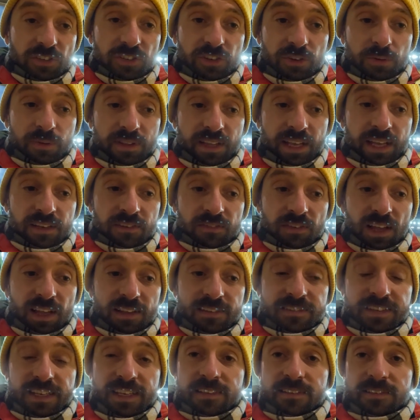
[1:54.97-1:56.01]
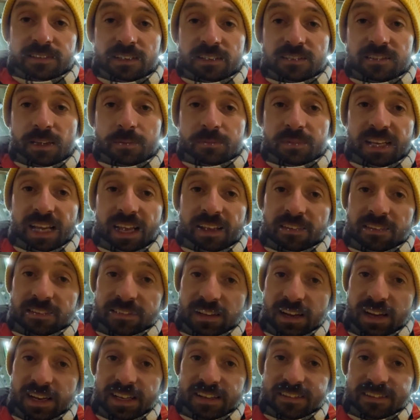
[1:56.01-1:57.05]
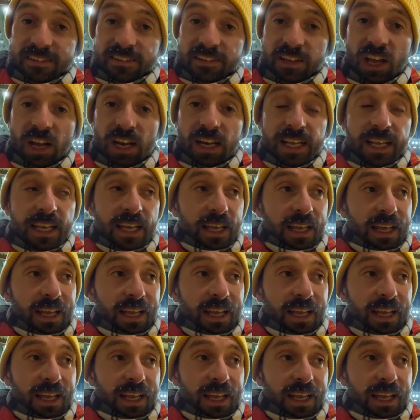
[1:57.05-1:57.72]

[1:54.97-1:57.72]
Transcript: do at the end of last season in terms of getting the signings in early,